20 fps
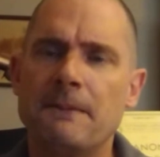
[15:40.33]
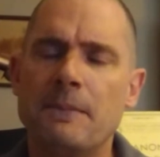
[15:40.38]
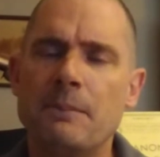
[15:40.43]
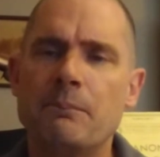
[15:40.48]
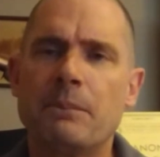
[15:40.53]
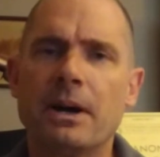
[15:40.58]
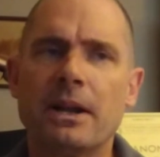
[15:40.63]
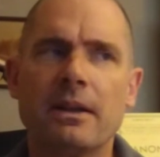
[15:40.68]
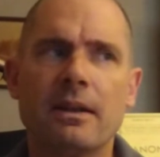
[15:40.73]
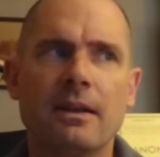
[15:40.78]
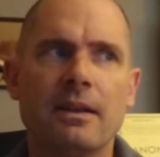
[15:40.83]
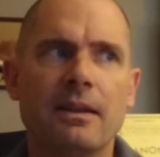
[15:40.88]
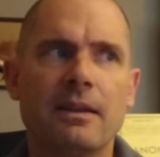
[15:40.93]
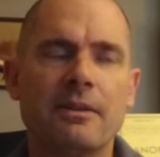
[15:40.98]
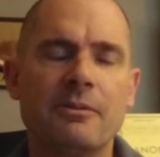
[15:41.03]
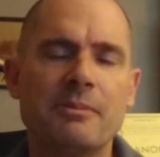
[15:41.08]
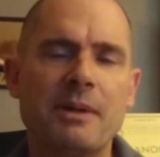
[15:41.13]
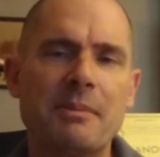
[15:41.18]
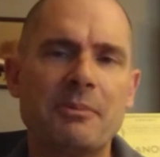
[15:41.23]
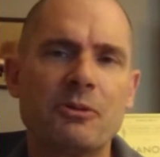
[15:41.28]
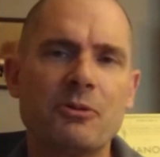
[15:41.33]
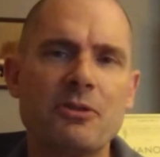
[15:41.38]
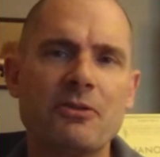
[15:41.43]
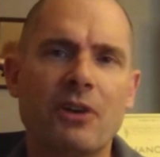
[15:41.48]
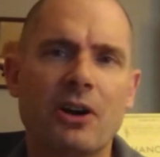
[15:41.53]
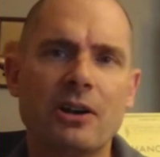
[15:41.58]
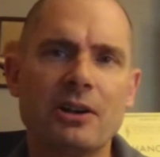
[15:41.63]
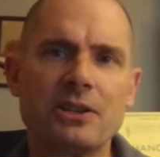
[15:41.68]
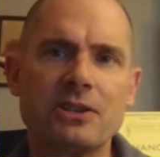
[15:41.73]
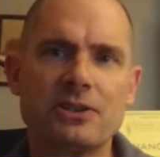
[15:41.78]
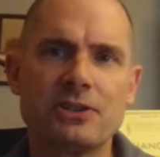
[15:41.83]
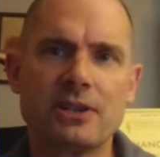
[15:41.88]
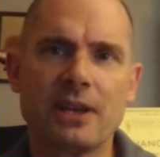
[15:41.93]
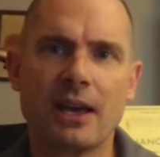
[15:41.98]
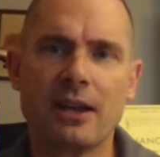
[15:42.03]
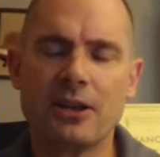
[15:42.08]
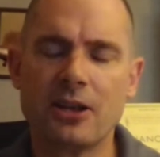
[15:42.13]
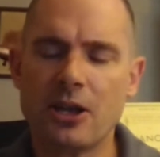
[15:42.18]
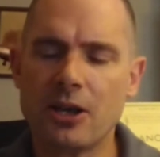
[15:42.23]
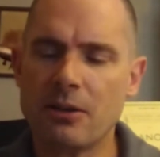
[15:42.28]
But remember, we've already
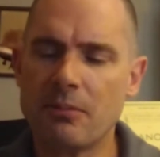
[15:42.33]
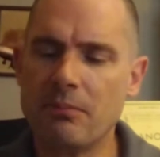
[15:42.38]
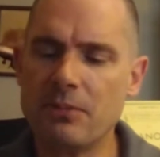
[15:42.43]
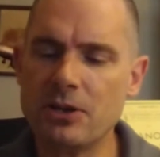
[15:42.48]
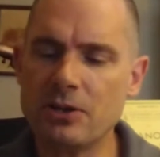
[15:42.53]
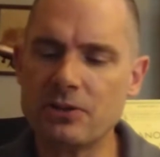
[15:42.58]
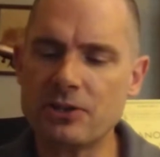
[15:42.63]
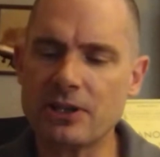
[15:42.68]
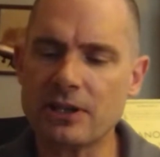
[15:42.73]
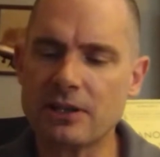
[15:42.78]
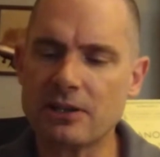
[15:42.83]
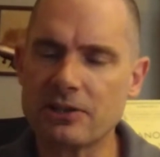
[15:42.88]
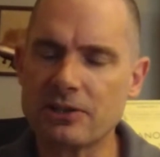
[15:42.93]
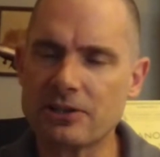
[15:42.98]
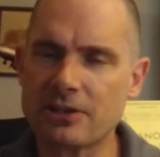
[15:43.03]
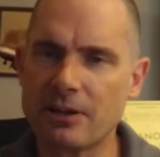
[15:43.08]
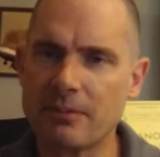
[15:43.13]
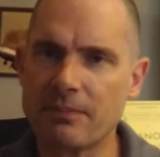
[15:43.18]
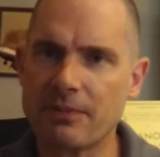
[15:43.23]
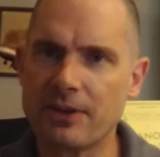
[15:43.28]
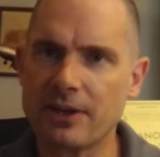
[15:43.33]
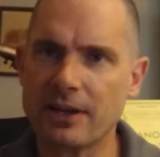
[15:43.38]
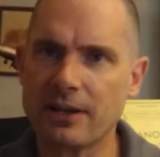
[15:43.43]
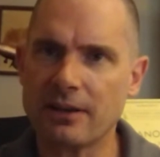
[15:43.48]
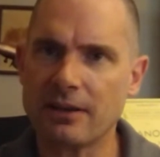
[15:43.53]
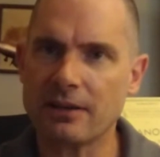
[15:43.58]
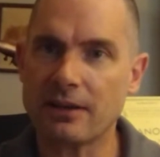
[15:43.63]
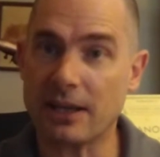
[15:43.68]
said music is something,